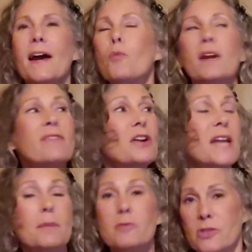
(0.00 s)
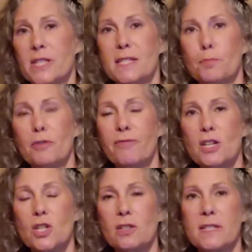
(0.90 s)
One of our neighbors is a
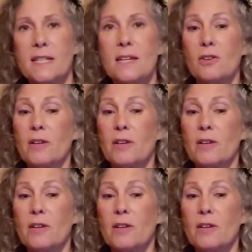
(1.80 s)
professional singer,